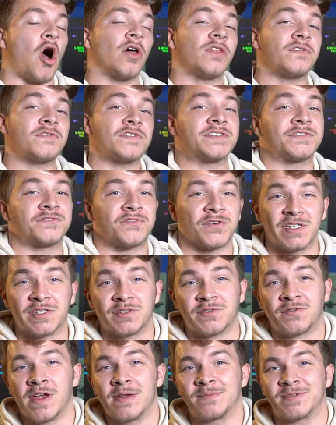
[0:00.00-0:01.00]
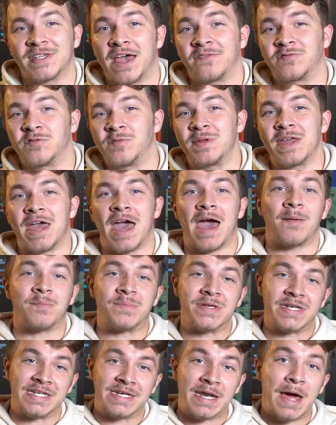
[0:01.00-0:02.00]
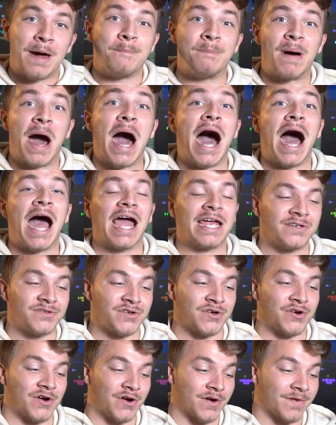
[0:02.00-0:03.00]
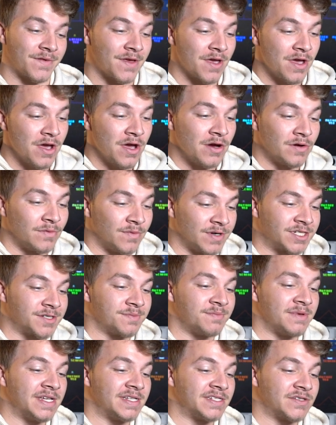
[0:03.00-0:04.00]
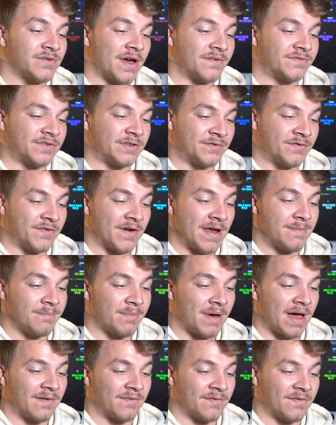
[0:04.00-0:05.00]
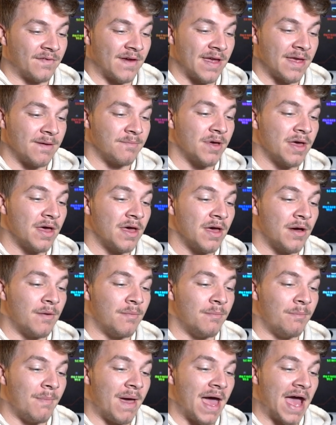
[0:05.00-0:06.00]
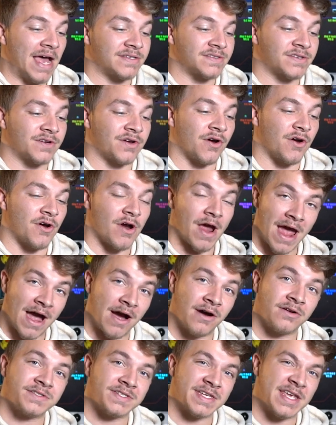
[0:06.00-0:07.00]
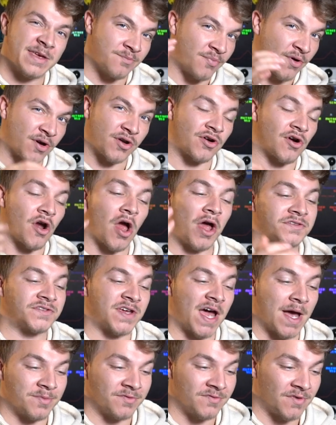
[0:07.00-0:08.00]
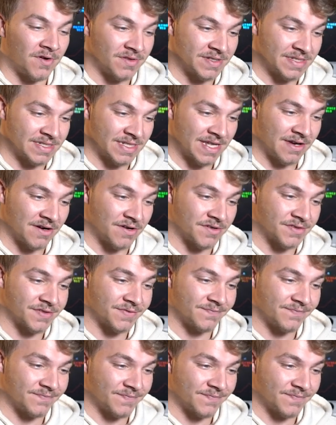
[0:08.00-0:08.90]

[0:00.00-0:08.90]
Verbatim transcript: all of these freeze frames have to be happening behind her, which means you have to frame by frame mask her out and put her on top of all these layers.